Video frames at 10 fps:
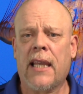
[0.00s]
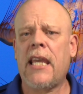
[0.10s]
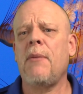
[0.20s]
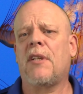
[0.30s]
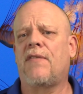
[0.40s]

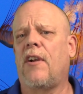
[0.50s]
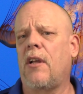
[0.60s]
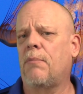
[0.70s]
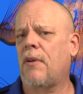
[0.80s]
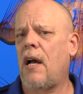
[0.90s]
Keem is
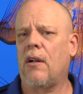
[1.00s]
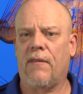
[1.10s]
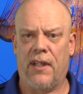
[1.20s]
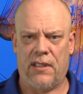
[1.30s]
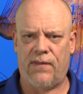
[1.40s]
very proud of
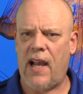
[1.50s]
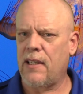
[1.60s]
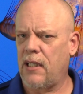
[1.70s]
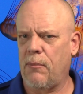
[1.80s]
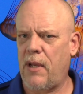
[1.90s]
his
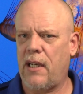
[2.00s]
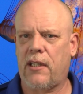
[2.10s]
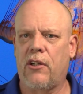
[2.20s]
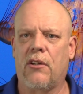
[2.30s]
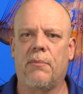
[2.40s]
finely
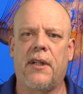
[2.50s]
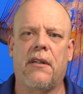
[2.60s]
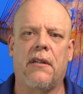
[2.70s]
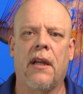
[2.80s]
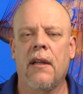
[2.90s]
manicured
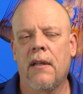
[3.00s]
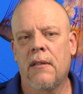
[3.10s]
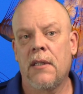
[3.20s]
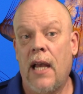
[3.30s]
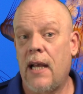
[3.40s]
beard,
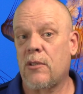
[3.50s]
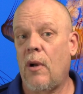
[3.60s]
as